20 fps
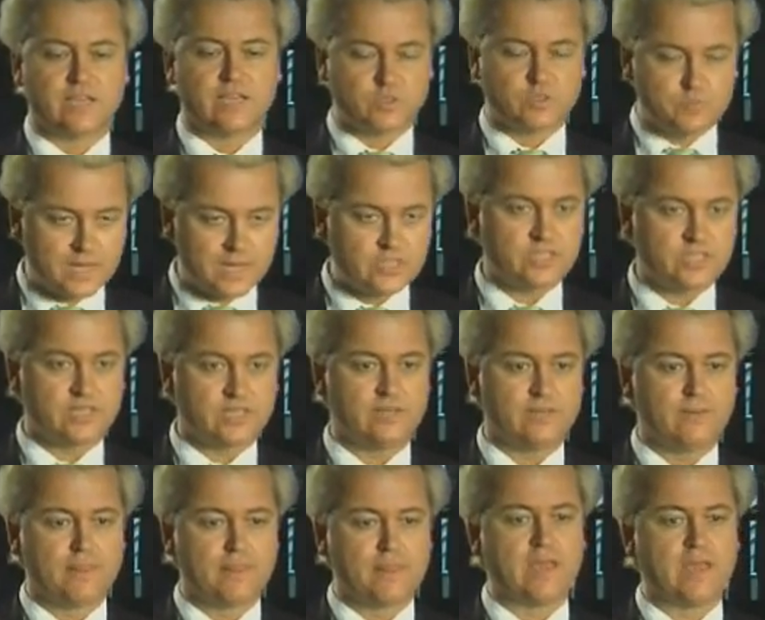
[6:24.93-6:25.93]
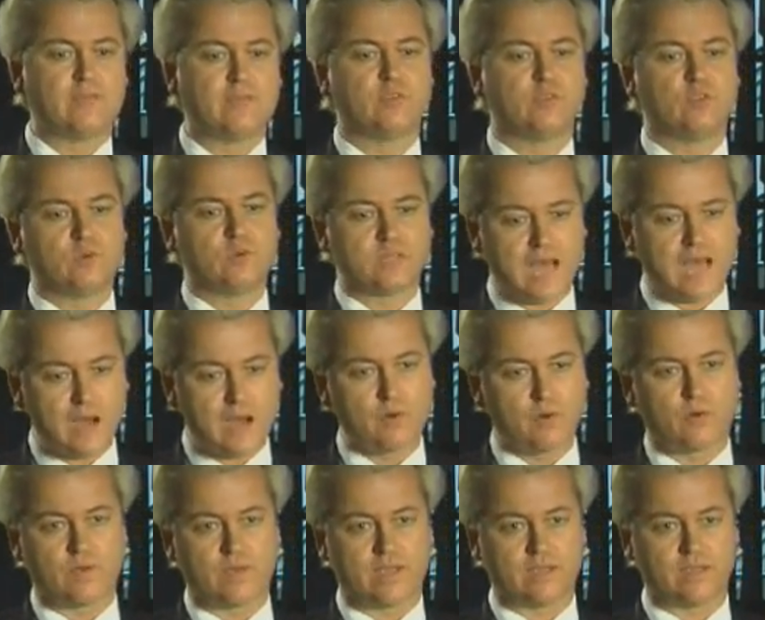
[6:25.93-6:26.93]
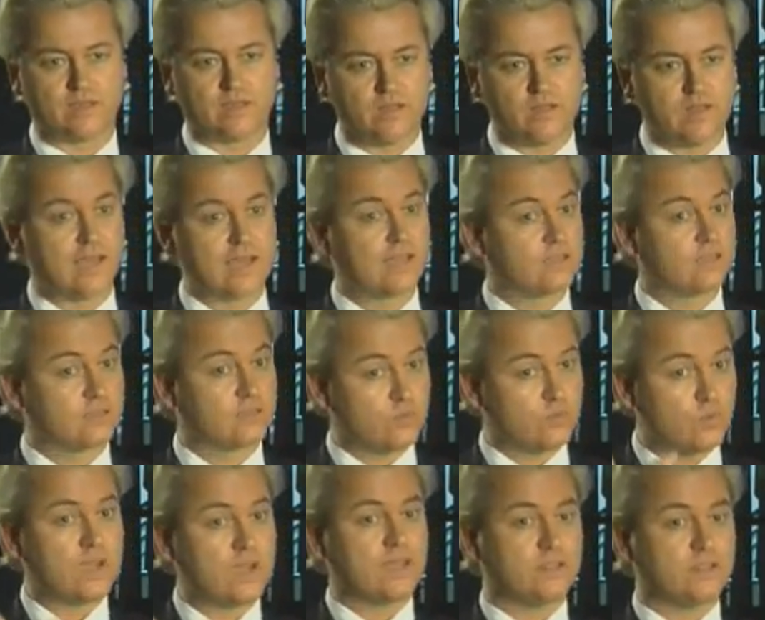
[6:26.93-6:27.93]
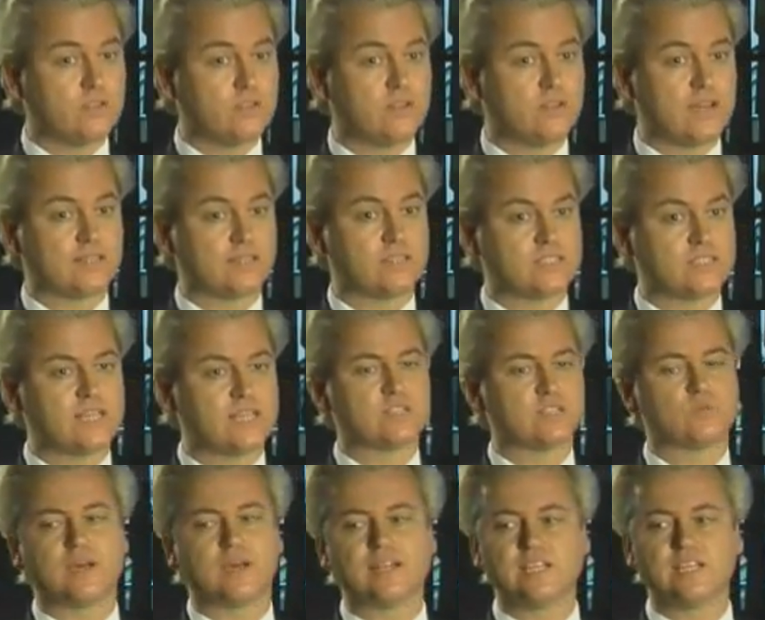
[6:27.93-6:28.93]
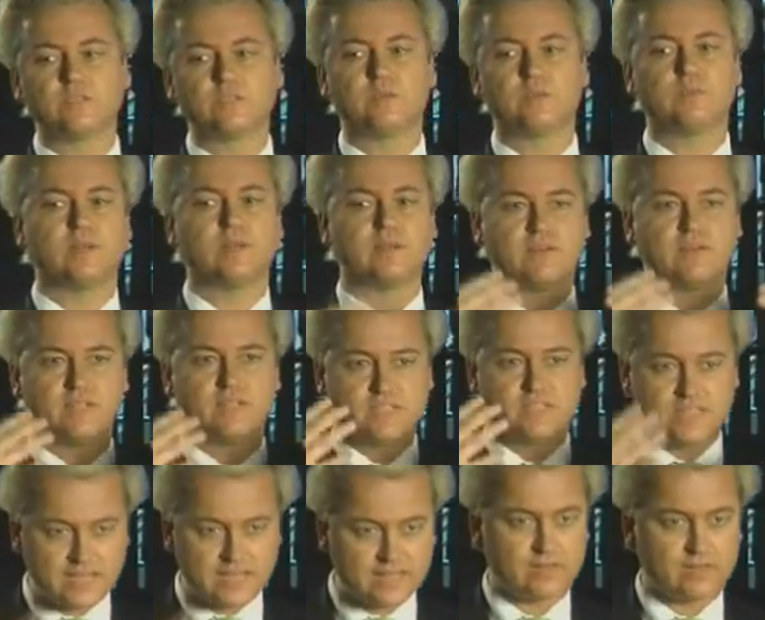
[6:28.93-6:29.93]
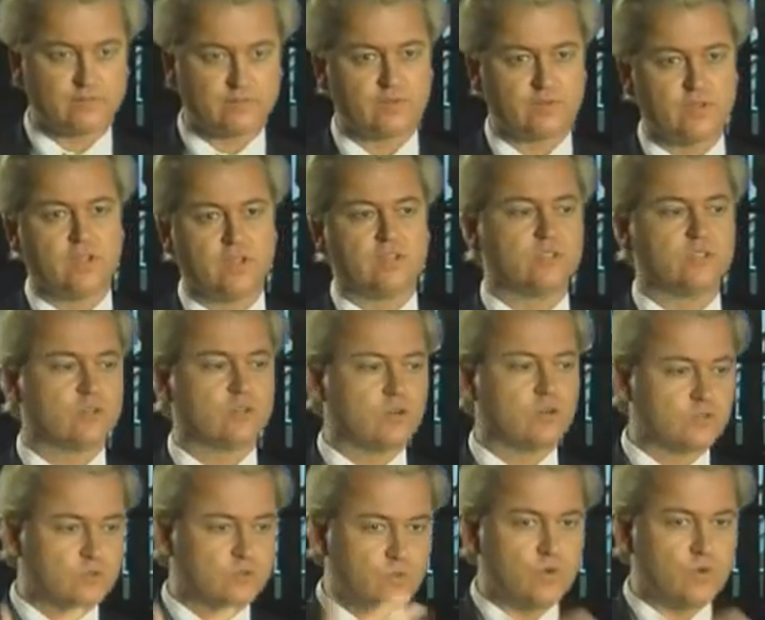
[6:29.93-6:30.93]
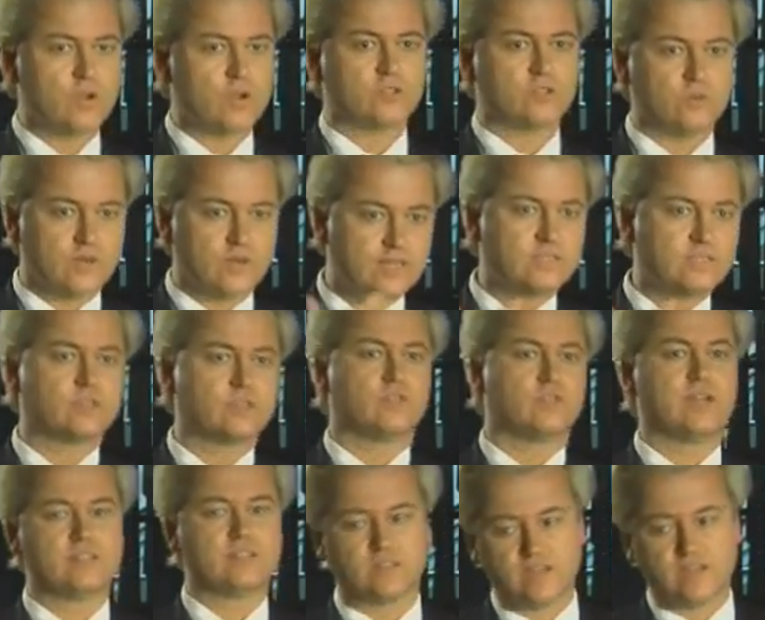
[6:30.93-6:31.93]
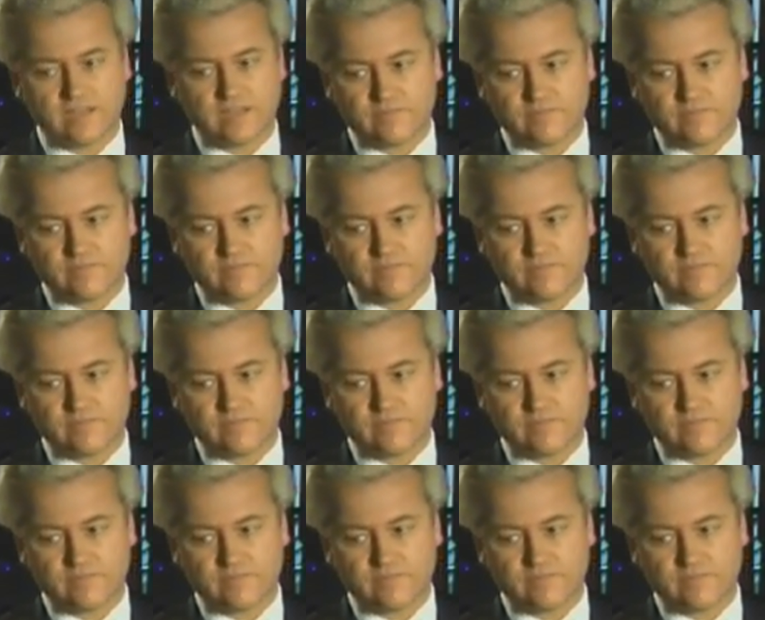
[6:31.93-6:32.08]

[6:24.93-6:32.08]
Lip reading: especially if you do it our way, unlike the way in the United States, where at least people have an incentive to go to work, to integrate.